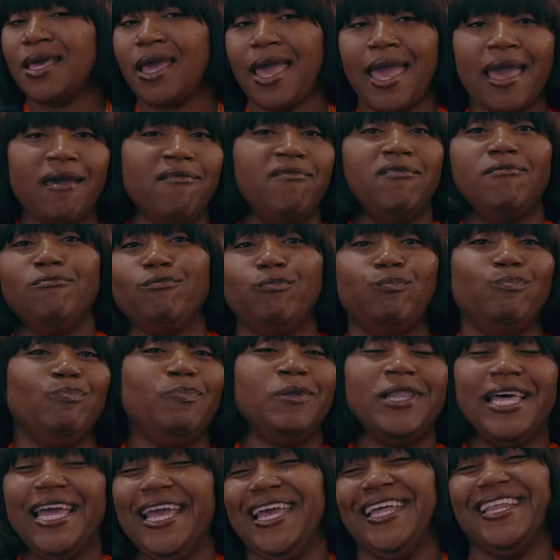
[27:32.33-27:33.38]
haven't
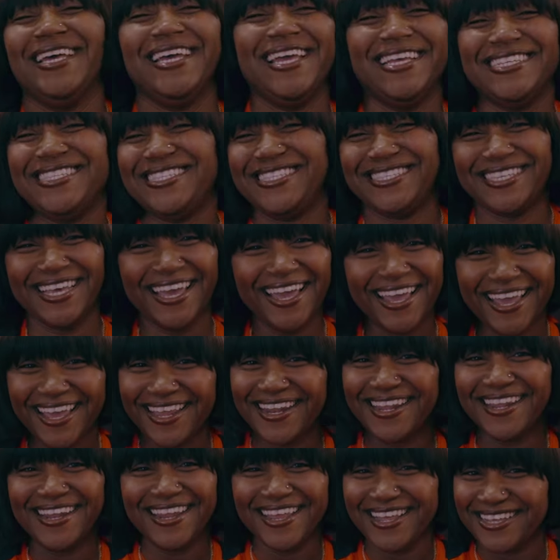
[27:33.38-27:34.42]
played a
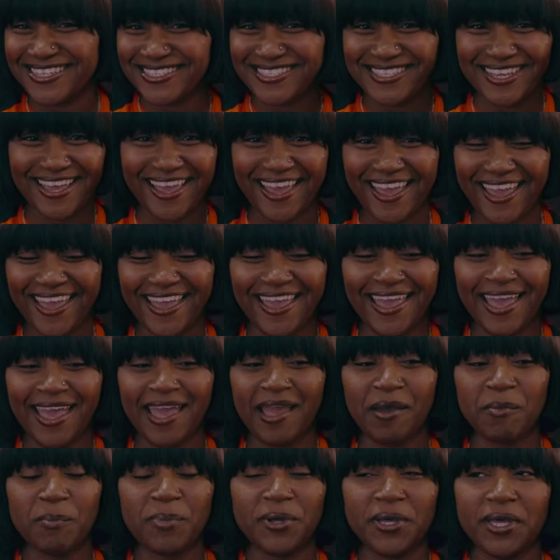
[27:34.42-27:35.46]
second in the N C double A
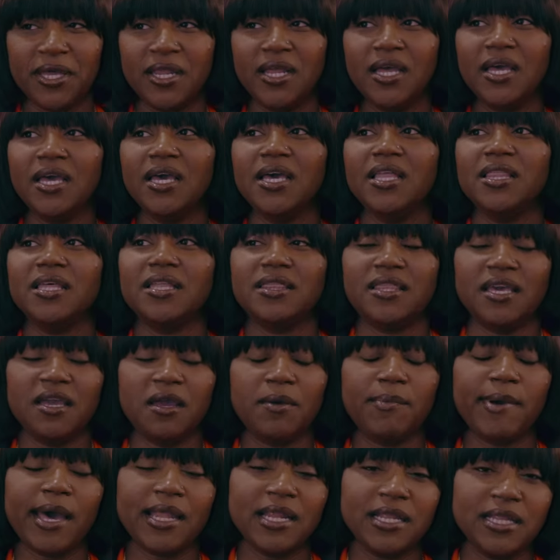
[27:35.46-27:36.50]
game. But the
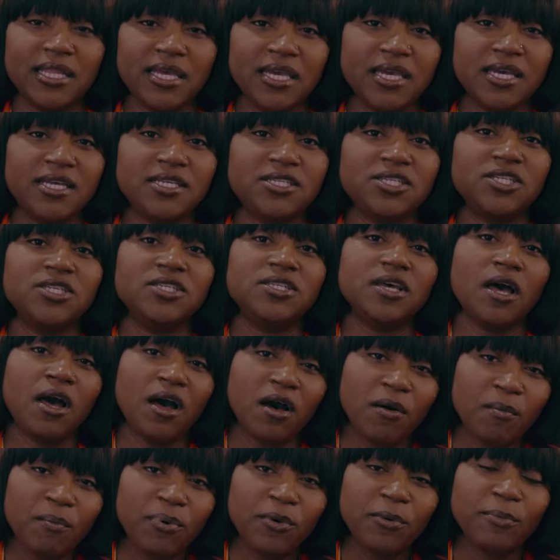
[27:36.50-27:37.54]
thing about Aaliyah is she's
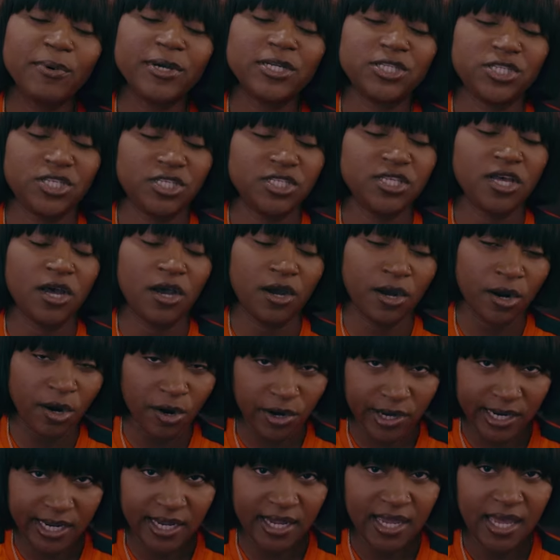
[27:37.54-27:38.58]
humble, but she's
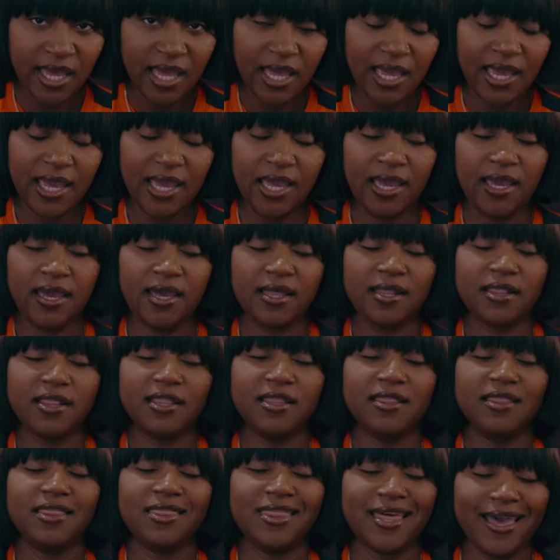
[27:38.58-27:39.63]
hungry.
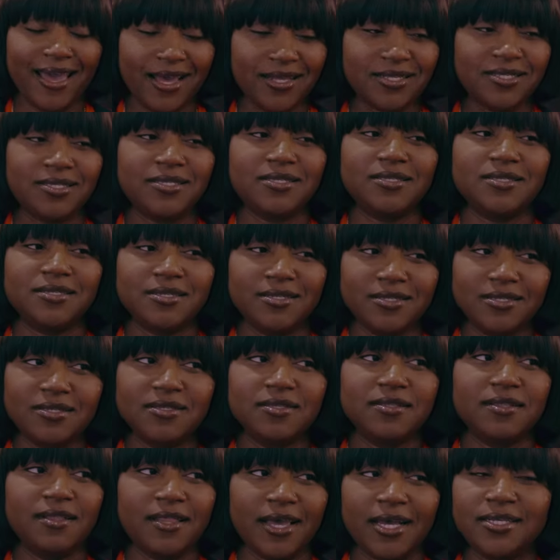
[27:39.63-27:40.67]
And that's,
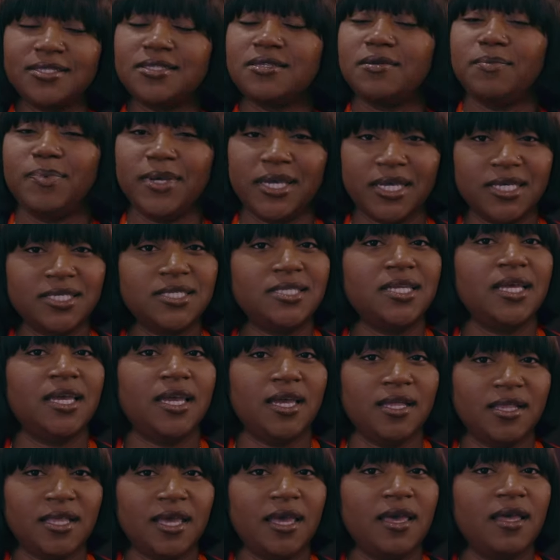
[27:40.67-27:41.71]
that's the biggest
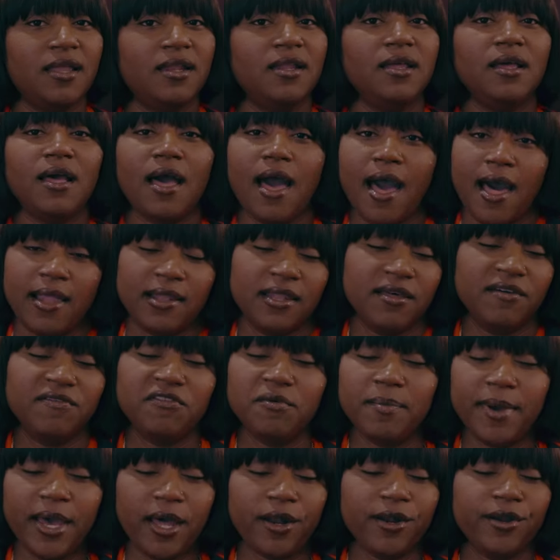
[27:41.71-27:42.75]
thing that I
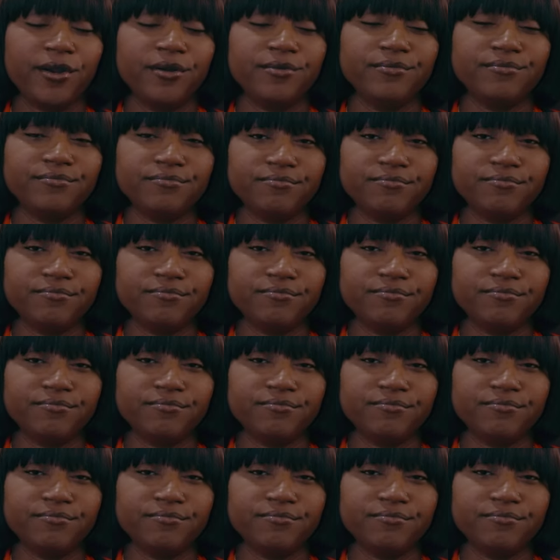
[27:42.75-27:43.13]
love about her.